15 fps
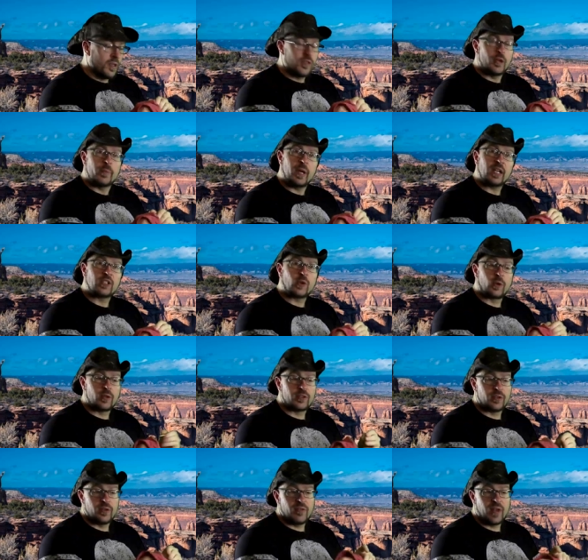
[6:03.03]
Their
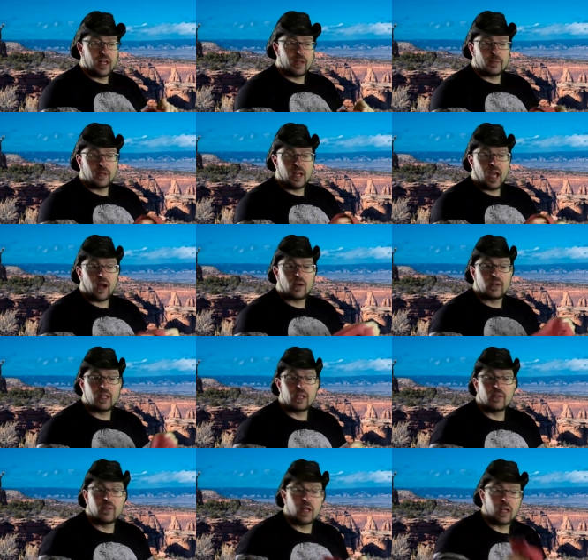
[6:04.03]
pectorals are developed, and how are
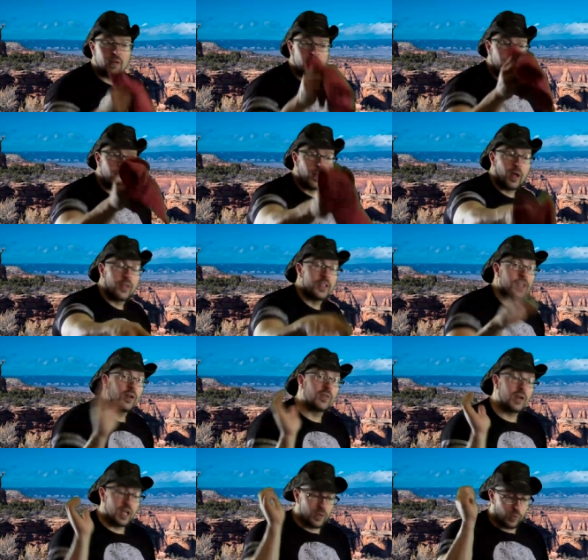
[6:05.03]
they developed? From all the
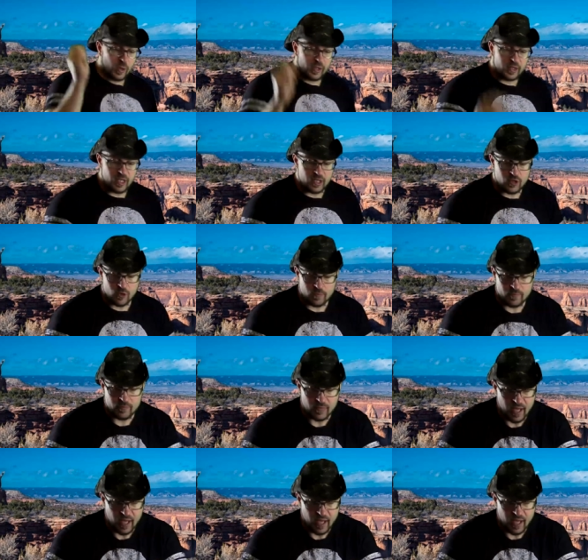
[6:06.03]
overhead work they do.